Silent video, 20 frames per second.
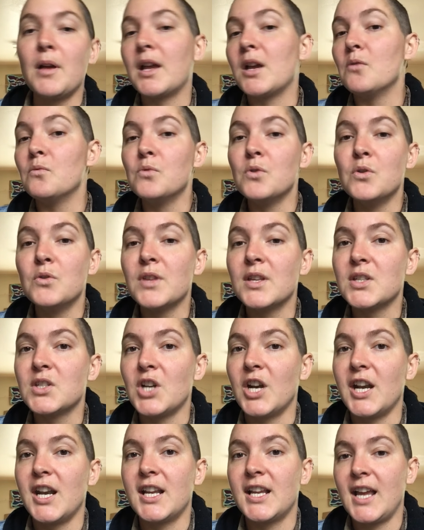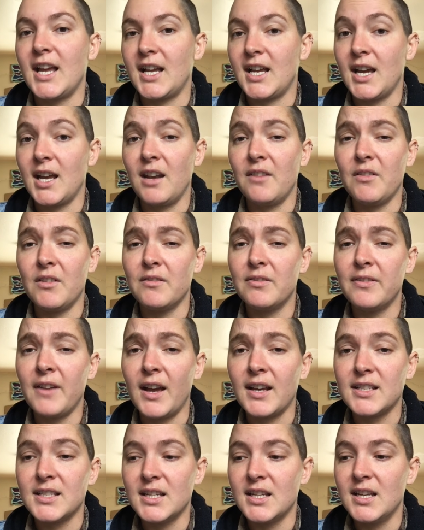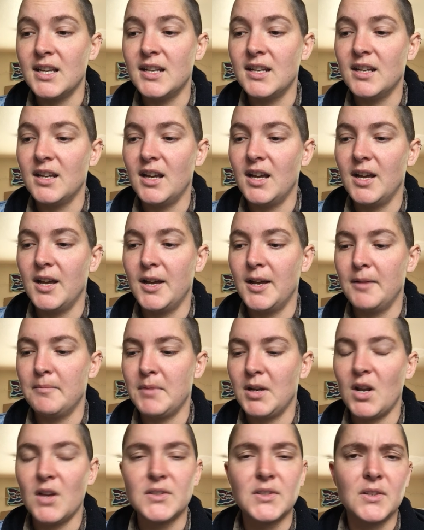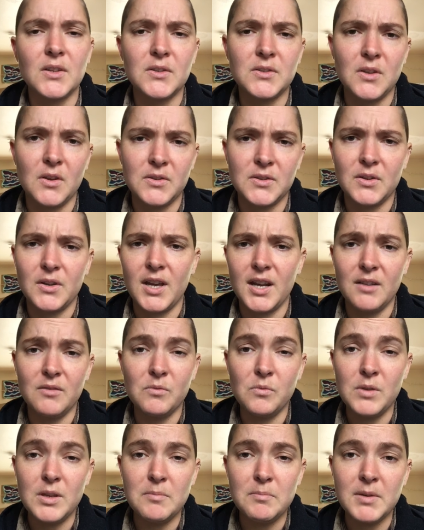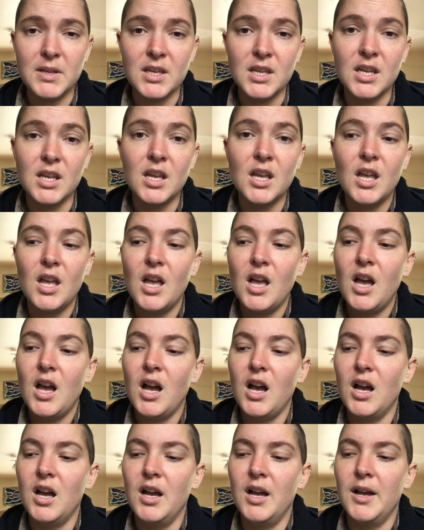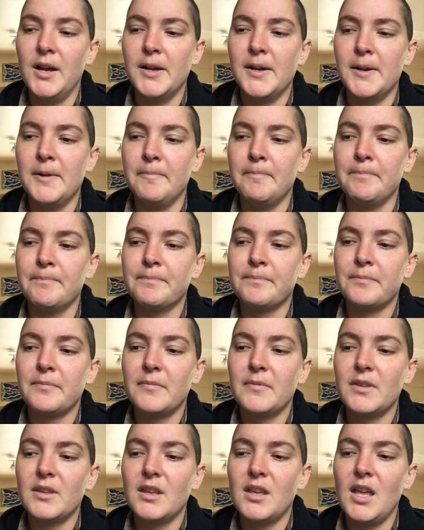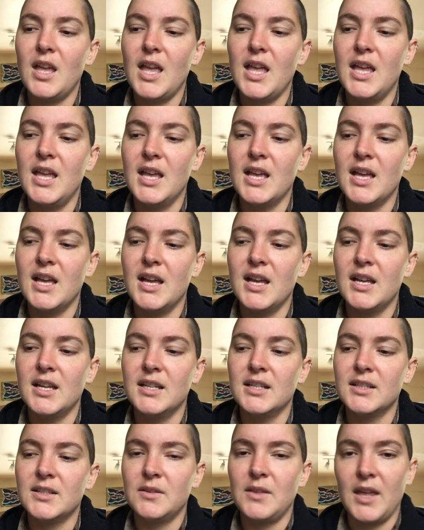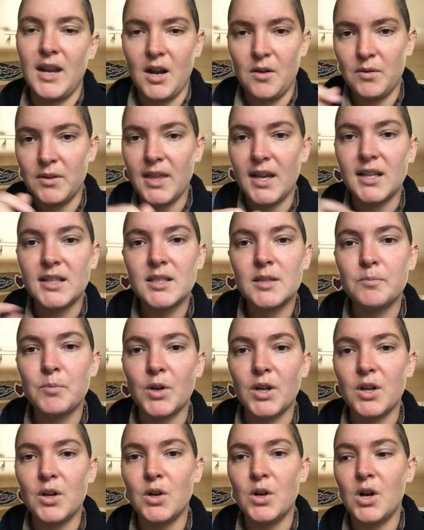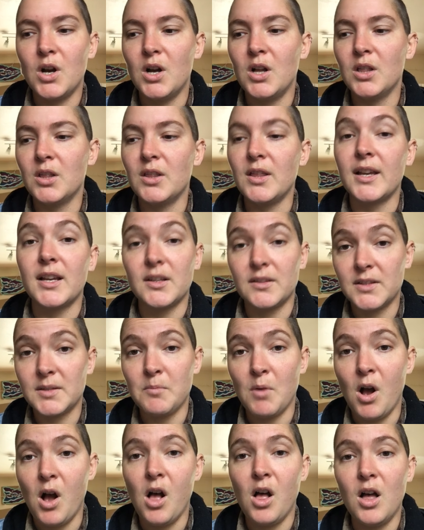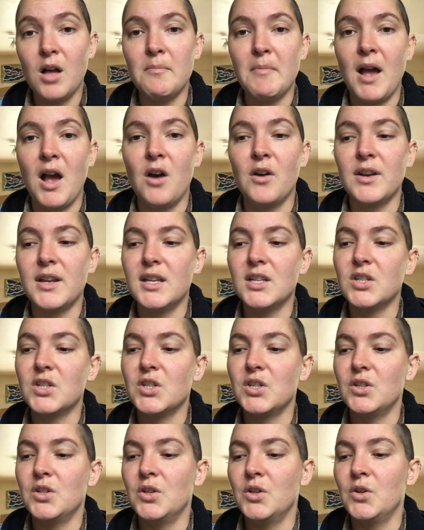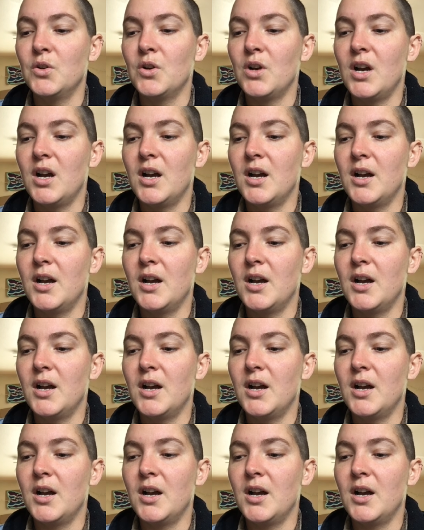wound that's starting to get kind of infected, and also it's also kind of weepy, and that I would like sprinkle like a small amount into.